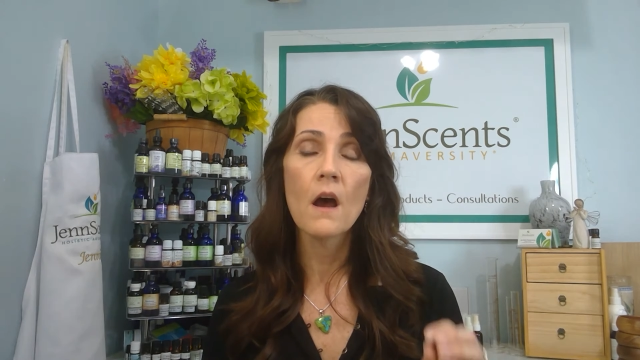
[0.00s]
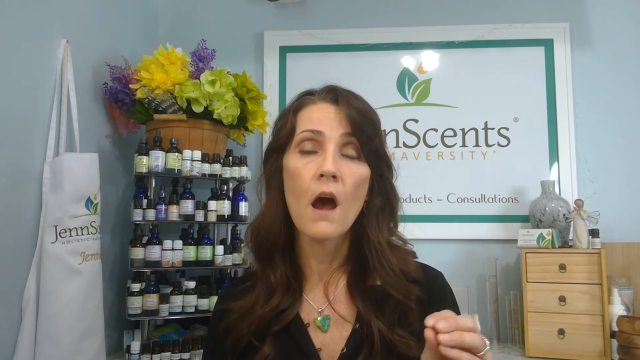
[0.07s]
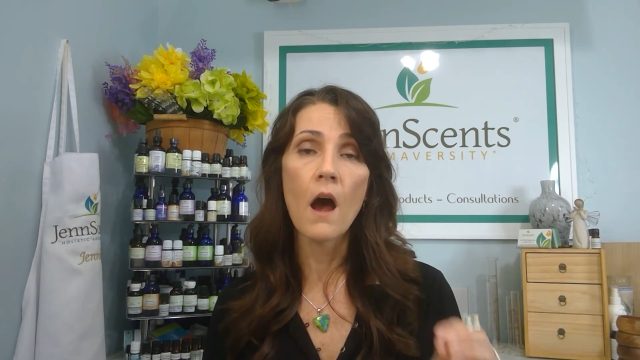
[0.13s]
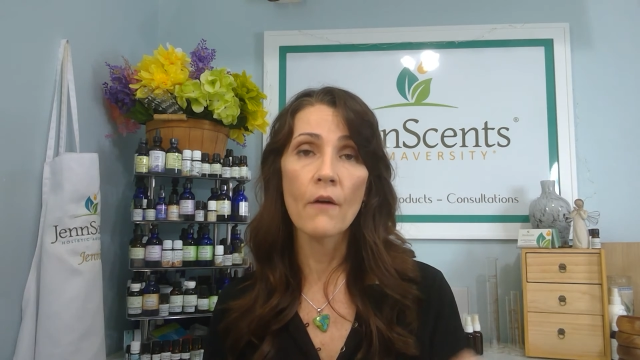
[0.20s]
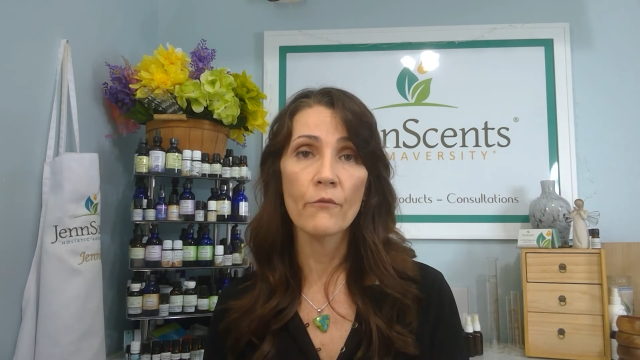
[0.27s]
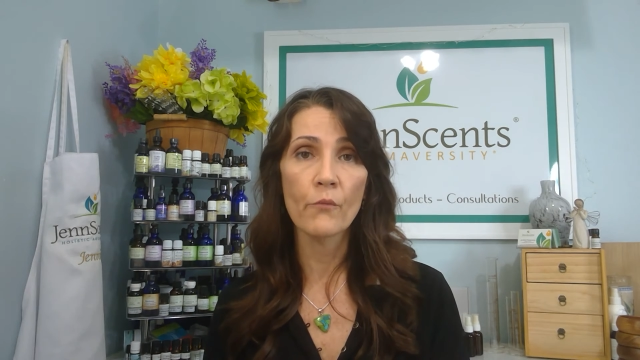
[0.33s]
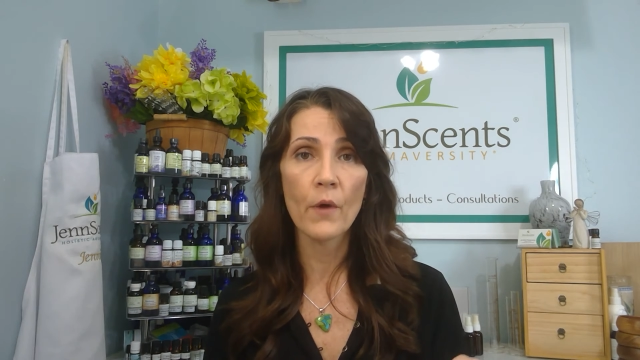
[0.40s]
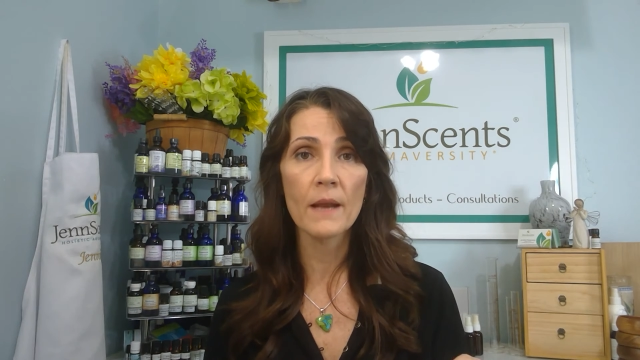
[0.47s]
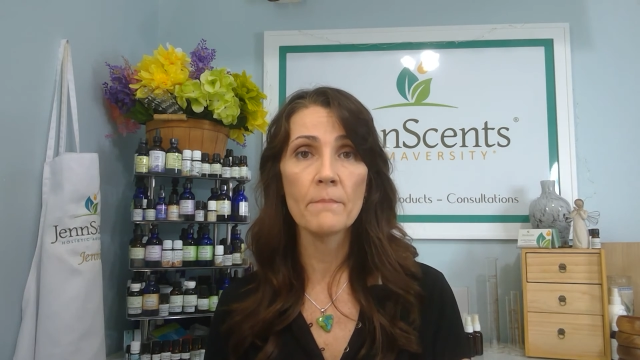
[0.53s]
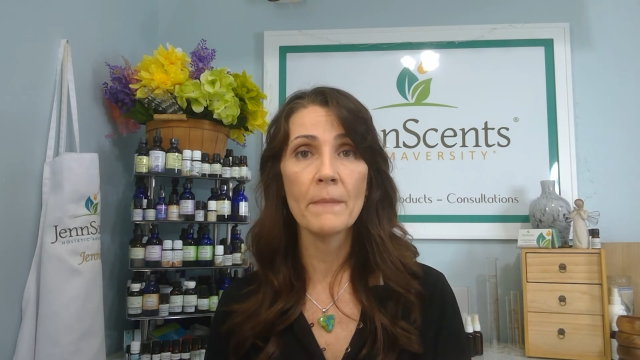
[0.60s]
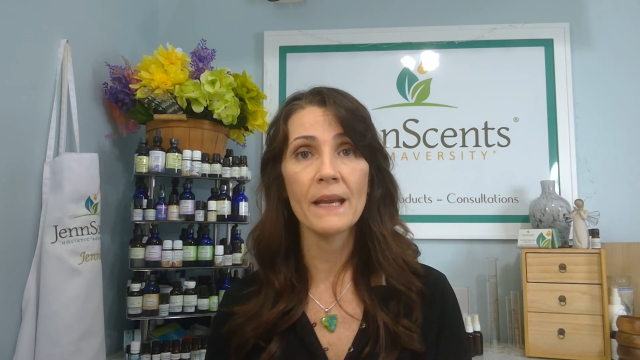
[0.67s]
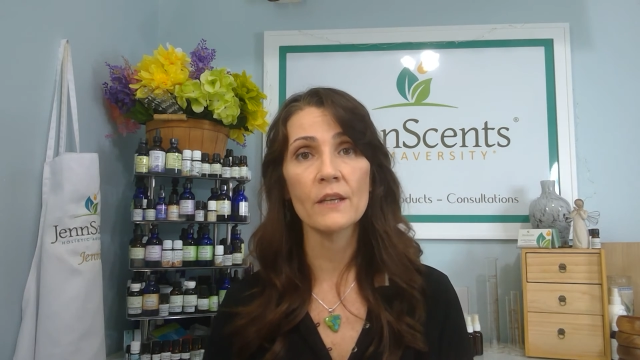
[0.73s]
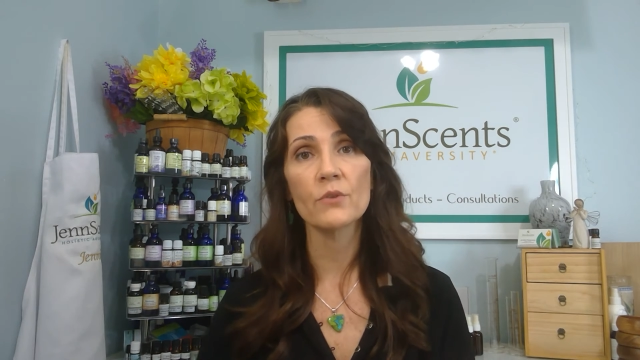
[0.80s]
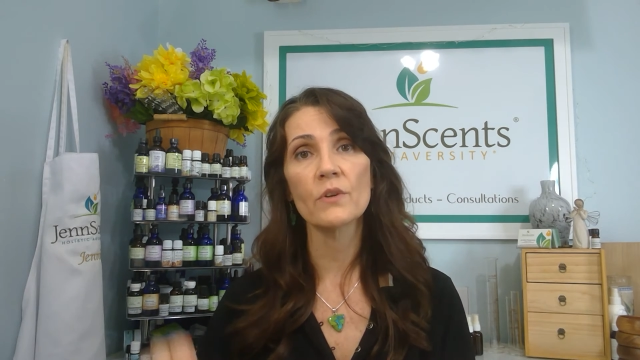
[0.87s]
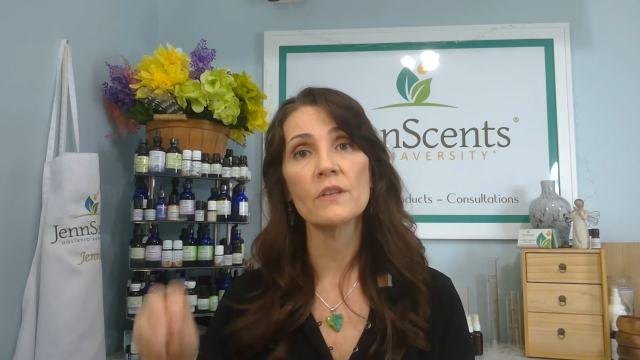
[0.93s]
of red
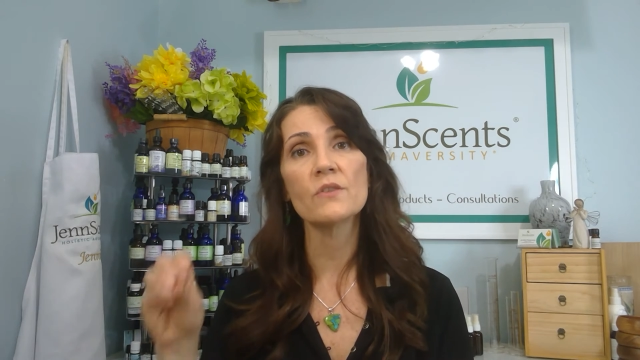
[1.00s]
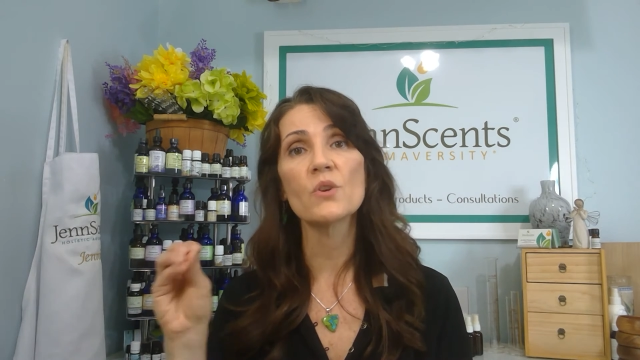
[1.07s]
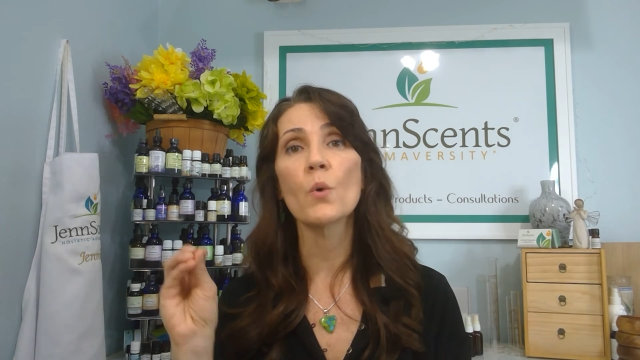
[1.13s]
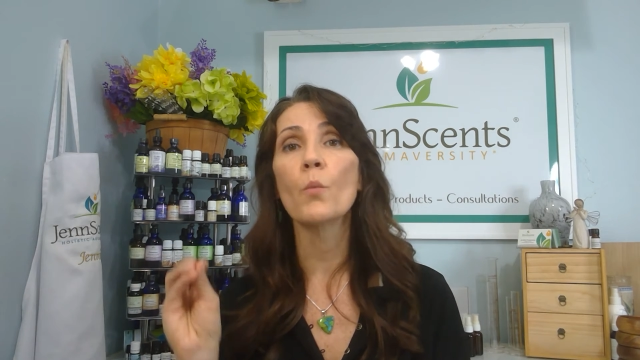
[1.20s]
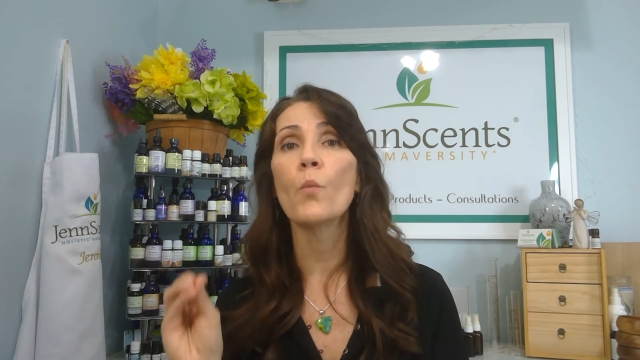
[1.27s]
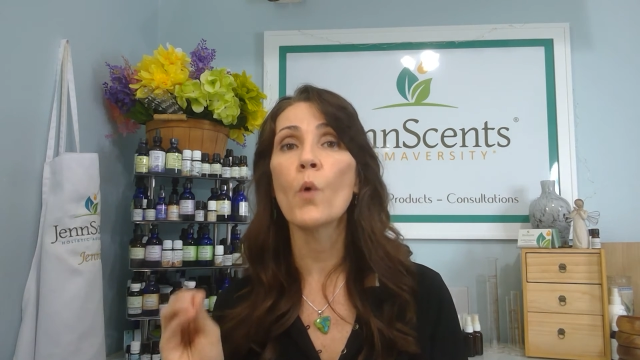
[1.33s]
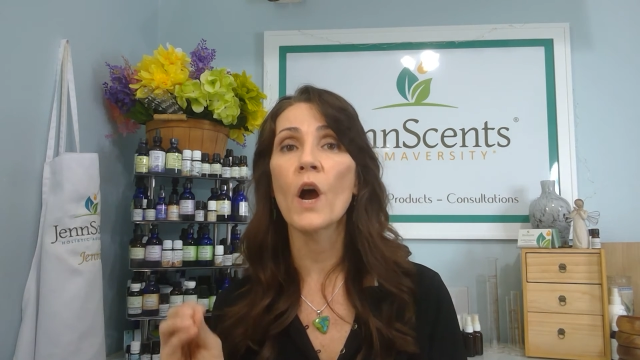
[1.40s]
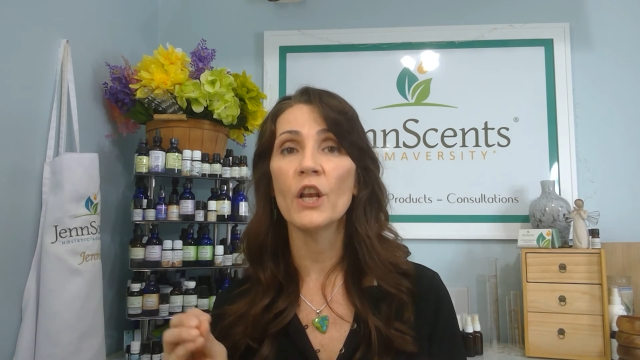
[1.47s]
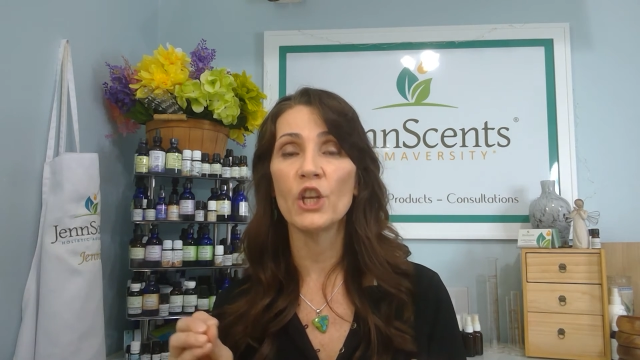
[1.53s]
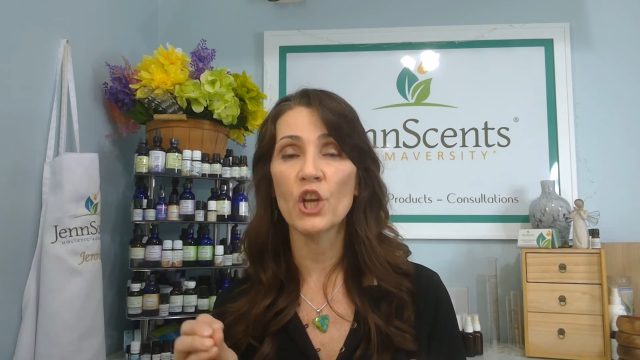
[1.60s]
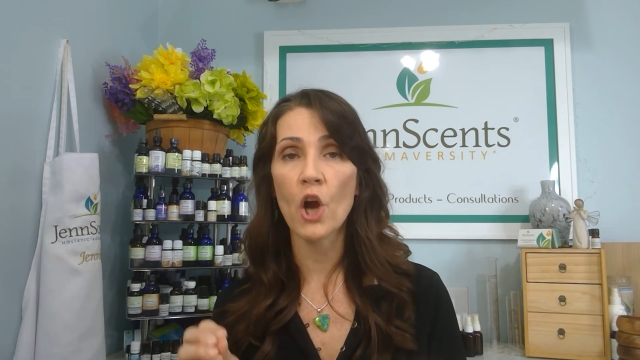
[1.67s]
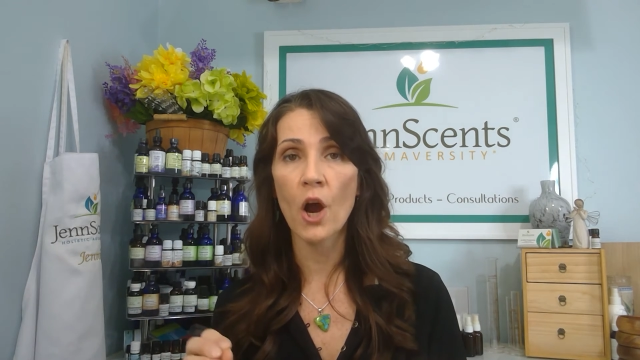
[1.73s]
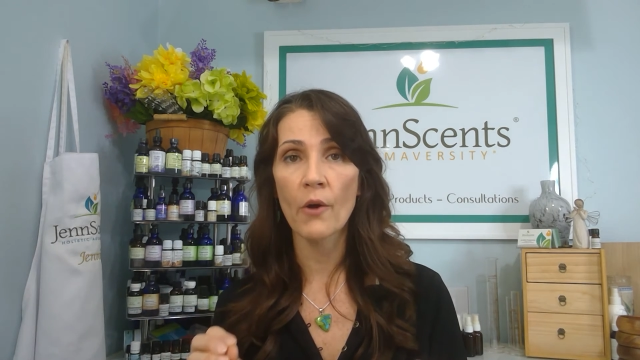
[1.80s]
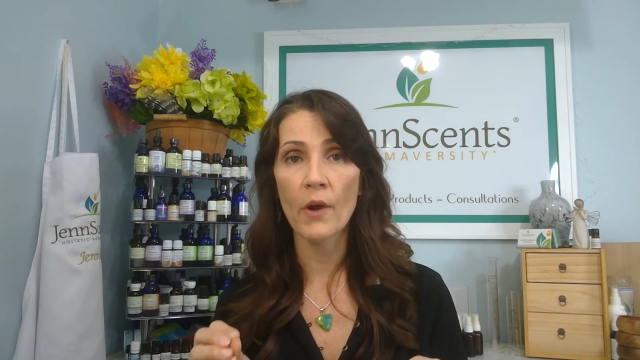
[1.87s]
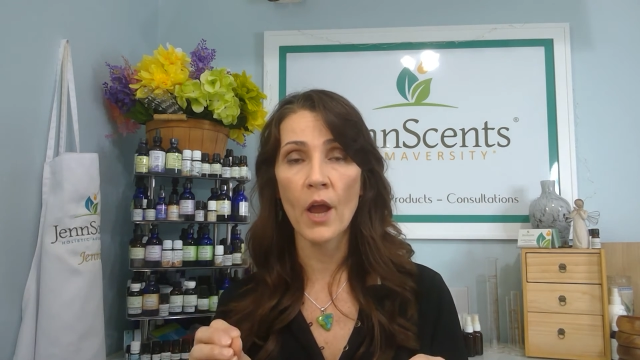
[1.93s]
mandarin to one
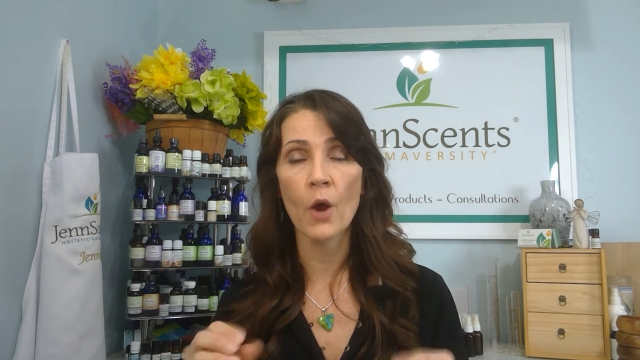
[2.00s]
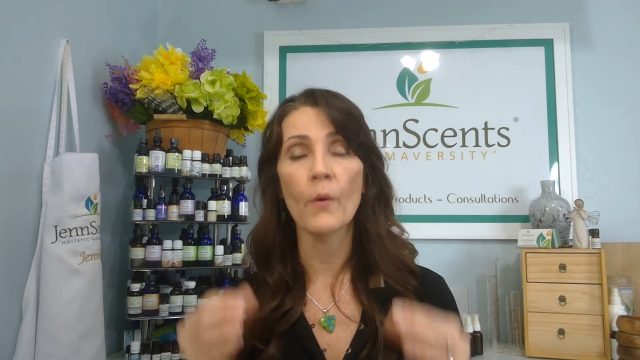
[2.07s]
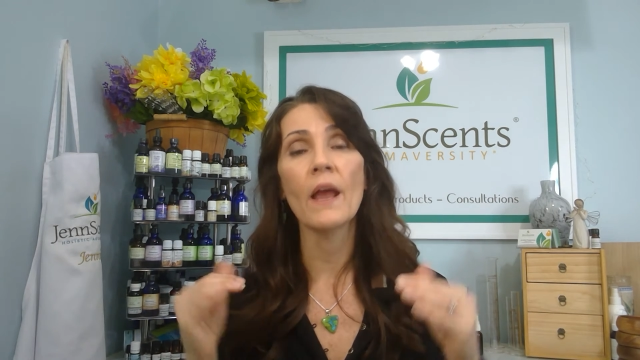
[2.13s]
yarrow,